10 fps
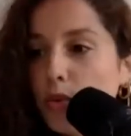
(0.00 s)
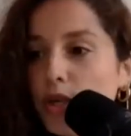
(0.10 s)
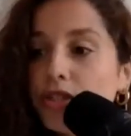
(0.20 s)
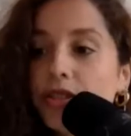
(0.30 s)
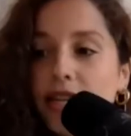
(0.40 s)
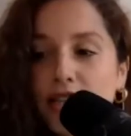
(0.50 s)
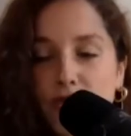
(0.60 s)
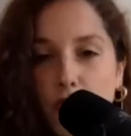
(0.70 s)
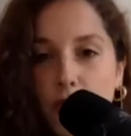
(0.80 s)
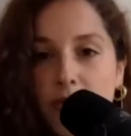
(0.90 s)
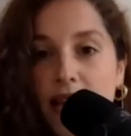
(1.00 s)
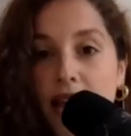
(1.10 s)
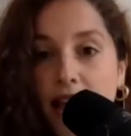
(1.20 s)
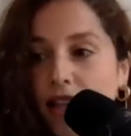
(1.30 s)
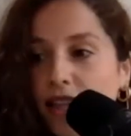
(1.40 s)
which transformed the
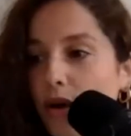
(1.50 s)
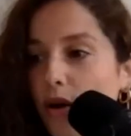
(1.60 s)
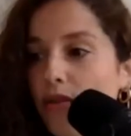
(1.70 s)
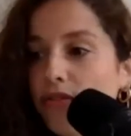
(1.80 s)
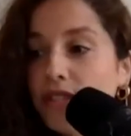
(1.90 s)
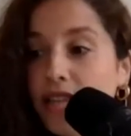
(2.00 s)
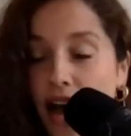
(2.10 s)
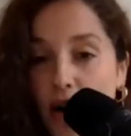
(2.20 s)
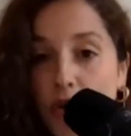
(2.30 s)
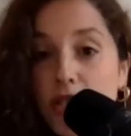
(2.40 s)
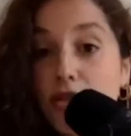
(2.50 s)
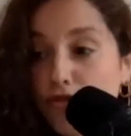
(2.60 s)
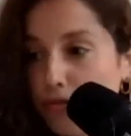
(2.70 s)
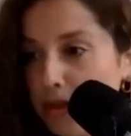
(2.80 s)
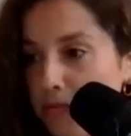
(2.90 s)
health of thousands of
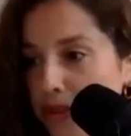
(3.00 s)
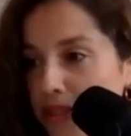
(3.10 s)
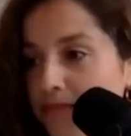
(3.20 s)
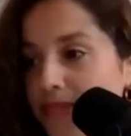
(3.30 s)
people,